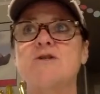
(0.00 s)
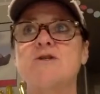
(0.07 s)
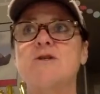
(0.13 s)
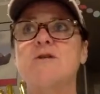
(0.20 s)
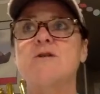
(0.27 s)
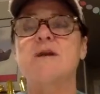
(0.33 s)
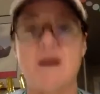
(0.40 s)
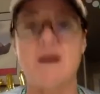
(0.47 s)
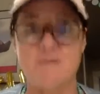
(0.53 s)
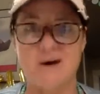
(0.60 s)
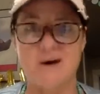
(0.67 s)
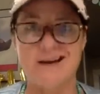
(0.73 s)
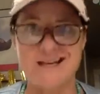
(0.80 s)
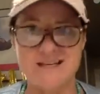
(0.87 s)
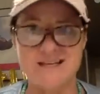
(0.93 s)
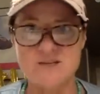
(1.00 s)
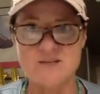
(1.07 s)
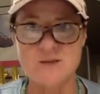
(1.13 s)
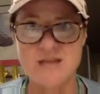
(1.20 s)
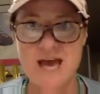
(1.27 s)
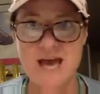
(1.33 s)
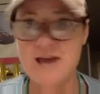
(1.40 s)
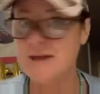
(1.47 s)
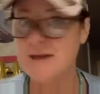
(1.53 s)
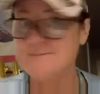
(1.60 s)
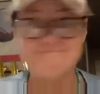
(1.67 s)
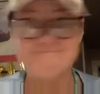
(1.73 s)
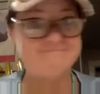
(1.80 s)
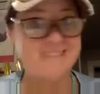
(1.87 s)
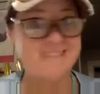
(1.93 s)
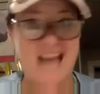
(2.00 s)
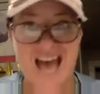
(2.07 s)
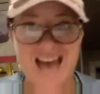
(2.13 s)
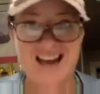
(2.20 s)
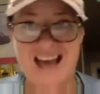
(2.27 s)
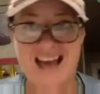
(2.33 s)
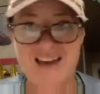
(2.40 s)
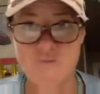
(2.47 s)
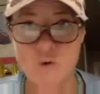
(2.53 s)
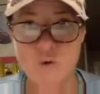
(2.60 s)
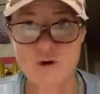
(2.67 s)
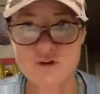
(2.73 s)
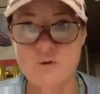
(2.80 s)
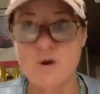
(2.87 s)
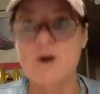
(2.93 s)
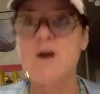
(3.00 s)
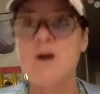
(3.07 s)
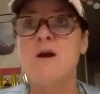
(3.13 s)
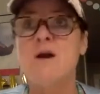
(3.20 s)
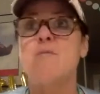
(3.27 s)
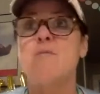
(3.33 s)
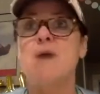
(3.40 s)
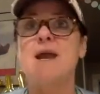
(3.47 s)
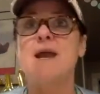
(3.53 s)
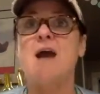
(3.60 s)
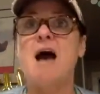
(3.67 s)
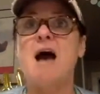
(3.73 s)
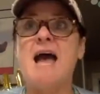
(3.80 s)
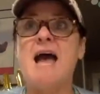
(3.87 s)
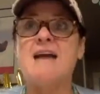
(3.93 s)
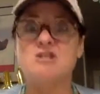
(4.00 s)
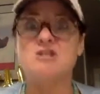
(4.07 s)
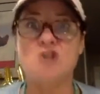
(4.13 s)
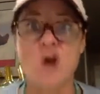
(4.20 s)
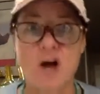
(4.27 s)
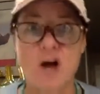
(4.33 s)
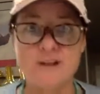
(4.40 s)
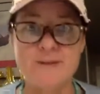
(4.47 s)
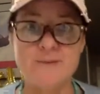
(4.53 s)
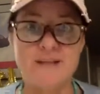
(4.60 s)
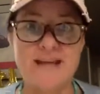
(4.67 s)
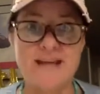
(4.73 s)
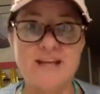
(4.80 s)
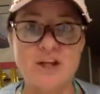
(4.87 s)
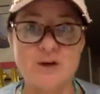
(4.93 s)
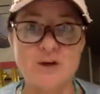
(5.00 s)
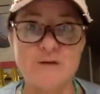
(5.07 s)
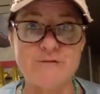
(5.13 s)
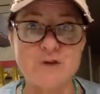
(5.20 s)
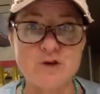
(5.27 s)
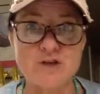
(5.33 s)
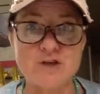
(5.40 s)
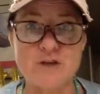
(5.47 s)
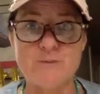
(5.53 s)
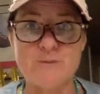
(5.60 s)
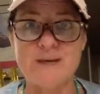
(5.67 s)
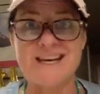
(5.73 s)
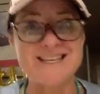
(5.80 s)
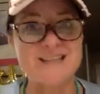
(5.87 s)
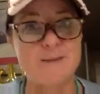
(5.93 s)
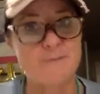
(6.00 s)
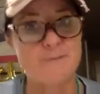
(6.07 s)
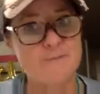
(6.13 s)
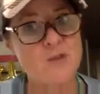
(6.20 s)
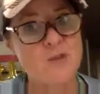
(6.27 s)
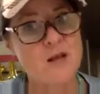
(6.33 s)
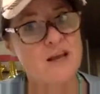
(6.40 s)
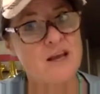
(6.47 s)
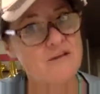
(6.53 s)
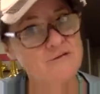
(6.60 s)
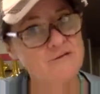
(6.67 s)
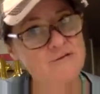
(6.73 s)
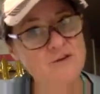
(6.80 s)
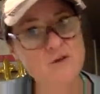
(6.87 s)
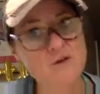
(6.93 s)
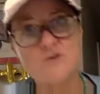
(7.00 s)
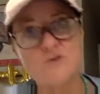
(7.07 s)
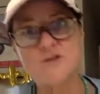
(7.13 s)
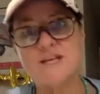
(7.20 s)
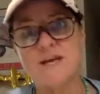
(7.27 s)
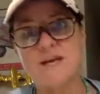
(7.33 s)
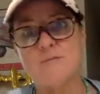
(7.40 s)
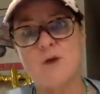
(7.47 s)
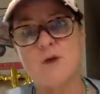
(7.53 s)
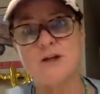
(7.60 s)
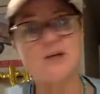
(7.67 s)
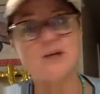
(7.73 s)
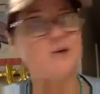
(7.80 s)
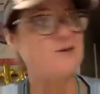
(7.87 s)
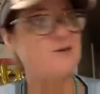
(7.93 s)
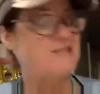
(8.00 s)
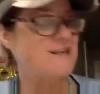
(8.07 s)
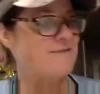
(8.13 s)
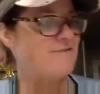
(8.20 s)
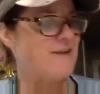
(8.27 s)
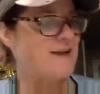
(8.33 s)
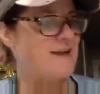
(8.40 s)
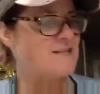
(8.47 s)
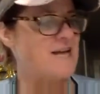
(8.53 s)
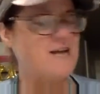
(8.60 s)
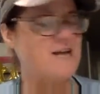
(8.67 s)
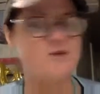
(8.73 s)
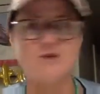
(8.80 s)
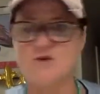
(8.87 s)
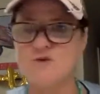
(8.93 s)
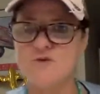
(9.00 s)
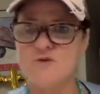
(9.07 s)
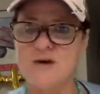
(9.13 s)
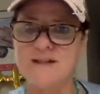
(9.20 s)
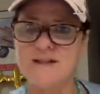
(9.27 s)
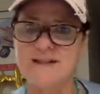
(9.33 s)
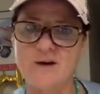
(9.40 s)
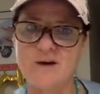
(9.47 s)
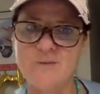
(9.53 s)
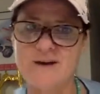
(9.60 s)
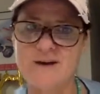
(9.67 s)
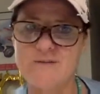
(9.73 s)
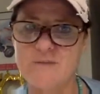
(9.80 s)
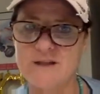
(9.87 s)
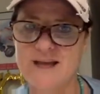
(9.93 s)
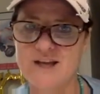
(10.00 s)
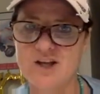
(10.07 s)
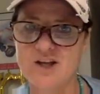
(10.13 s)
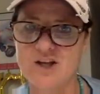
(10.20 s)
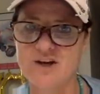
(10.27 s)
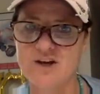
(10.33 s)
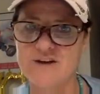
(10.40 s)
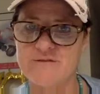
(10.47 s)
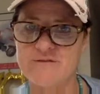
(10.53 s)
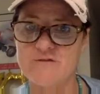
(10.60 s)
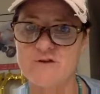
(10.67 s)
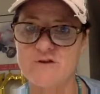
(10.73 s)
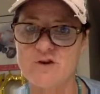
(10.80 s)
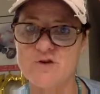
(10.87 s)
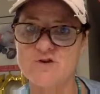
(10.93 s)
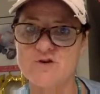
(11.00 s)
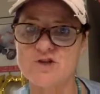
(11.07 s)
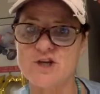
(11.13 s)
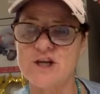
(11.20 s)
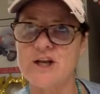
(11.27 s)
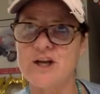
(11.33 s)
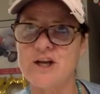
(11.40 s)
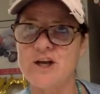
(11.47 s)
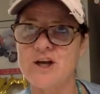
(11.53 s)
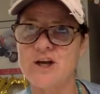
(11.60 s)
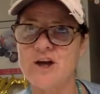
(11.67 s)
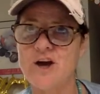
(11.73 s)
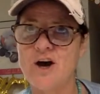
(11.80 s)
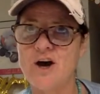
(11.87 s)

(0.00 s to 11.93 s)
also that my body does with that. I don't have words for it, but I just called it molecular infusion because I'm infusing molecules, and in fact, I do a little bit of molecular infusion.